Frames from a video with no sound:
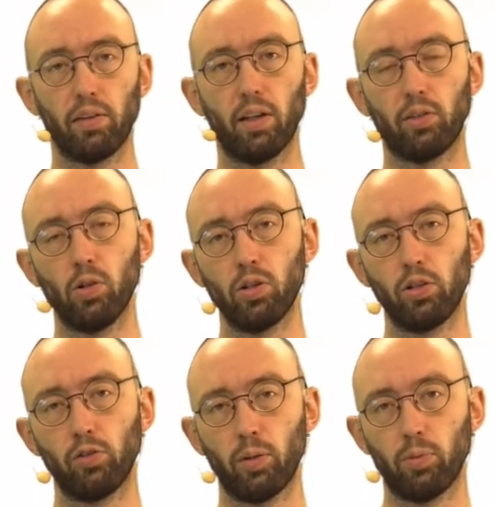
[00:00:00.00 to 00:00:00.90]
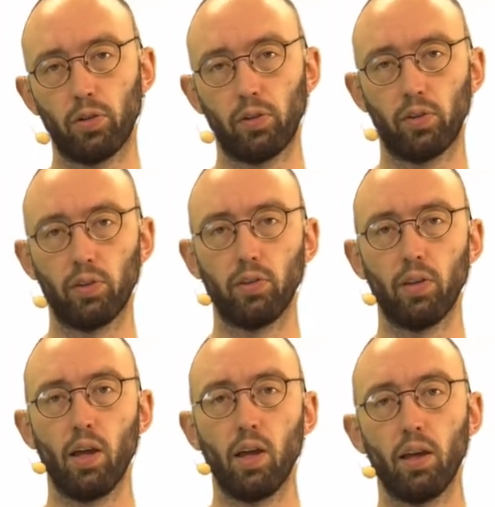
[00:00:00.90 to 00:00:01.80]
the alternative hypothesis
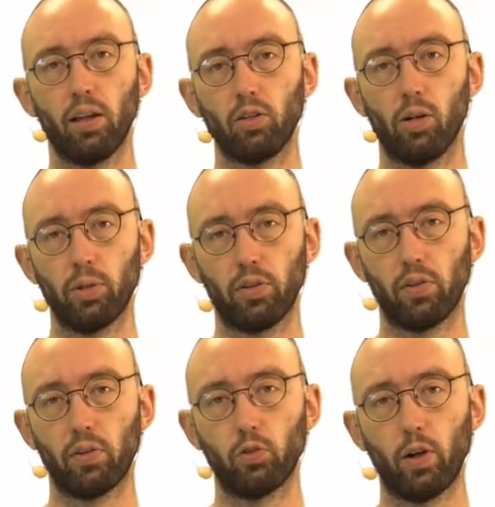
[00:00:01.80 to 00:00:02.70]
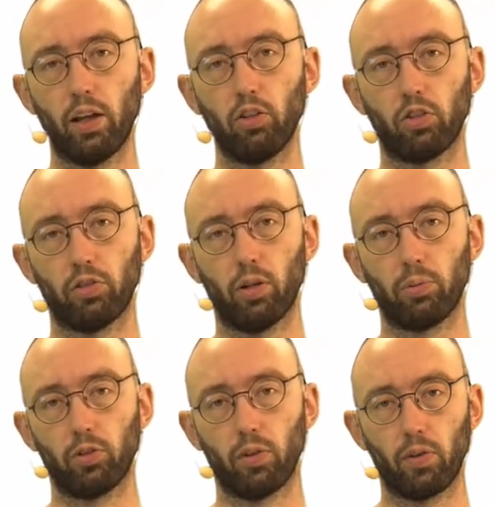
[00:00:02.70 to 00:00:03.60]
encompasses a range of
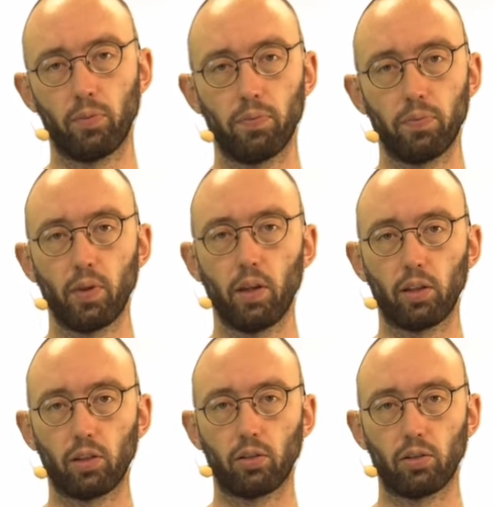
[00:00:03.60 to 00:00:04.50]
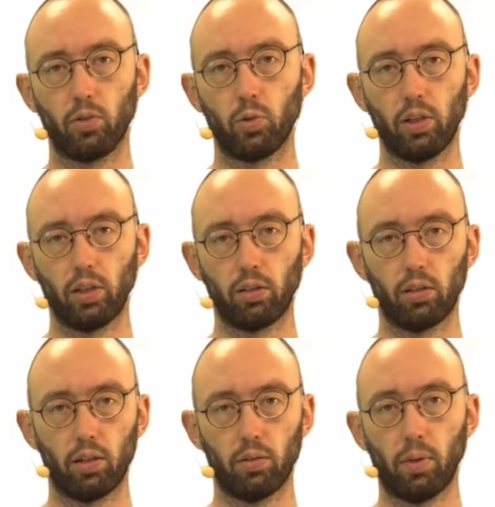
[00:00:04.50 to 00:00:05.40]
options, including
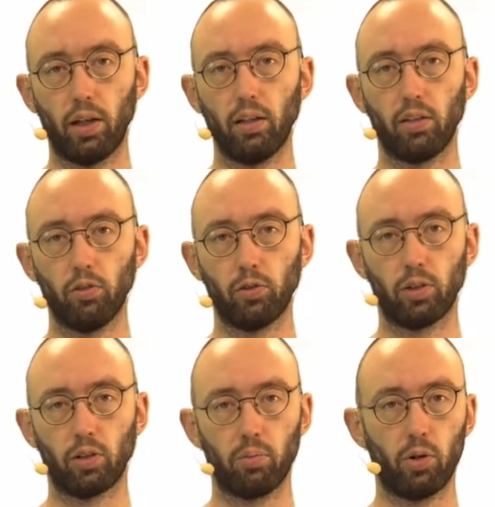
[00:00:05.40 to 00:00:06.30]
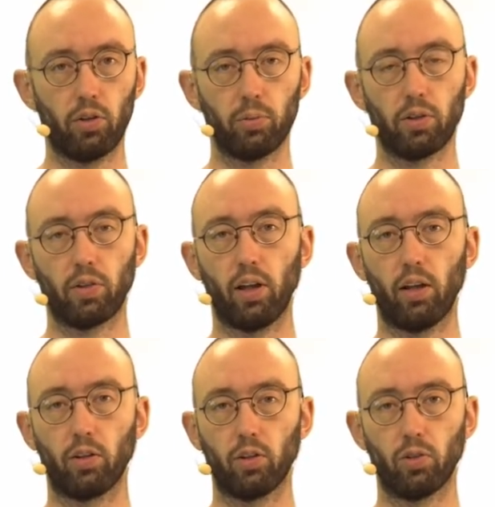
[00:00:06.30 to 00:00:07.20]
many different possible
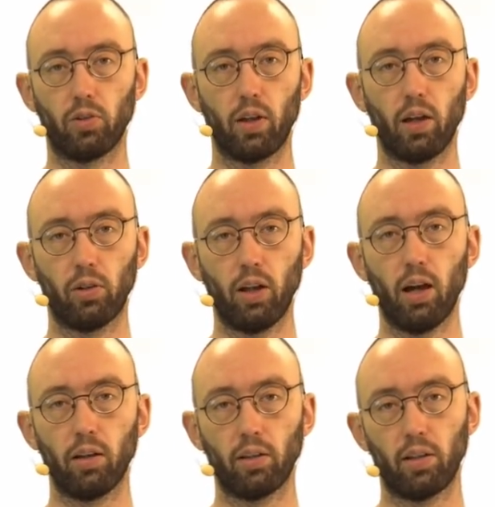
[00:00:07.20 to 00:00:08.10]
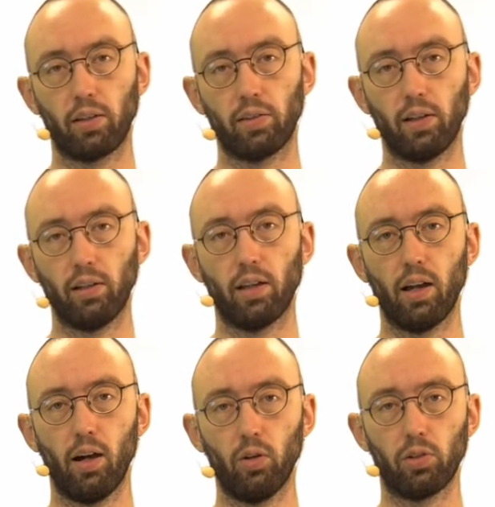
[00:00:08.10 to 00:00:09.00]
scenarios on exactly
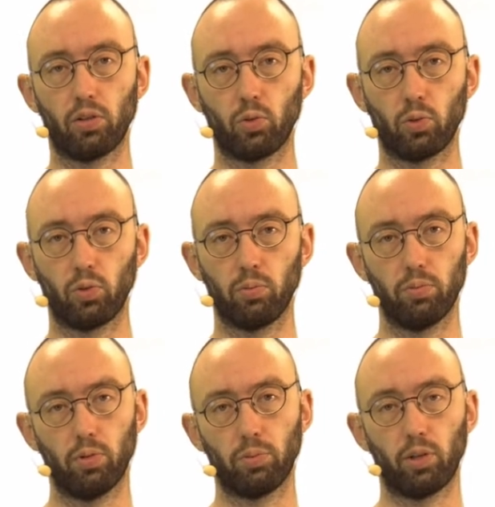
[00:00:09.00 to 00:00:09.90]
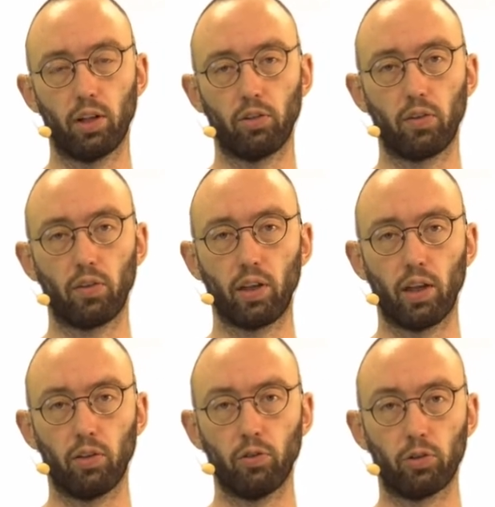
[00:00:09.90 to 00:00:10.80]
how the two populations
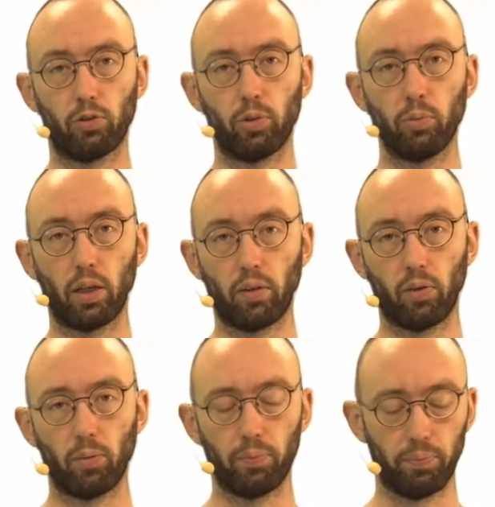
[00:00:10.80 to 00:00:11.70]
can have different means.